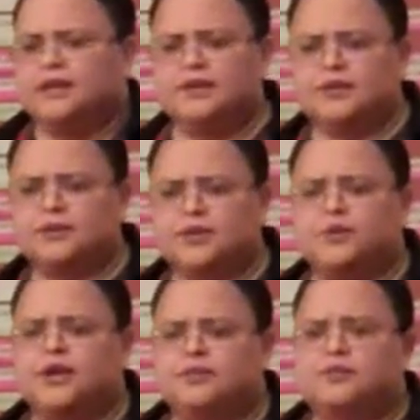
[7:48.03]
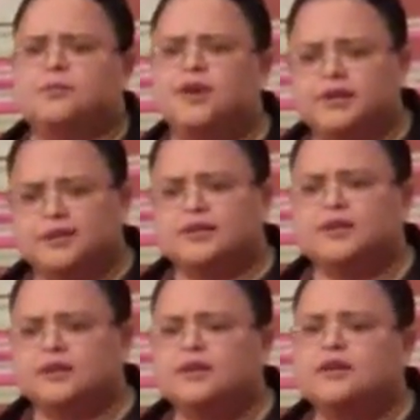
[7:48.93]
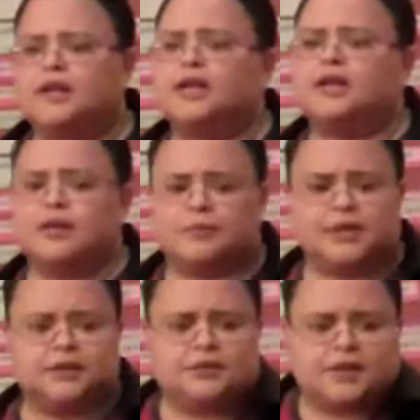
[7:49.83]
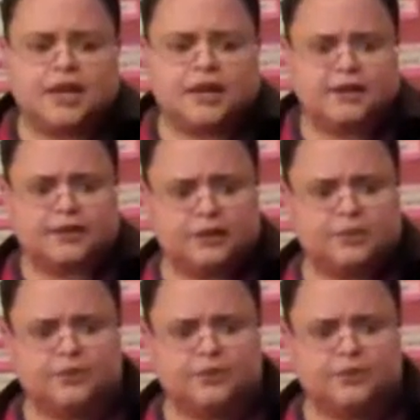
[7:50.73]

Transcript: You know, with a question mark, because it didn't look like him, and I was scared, like,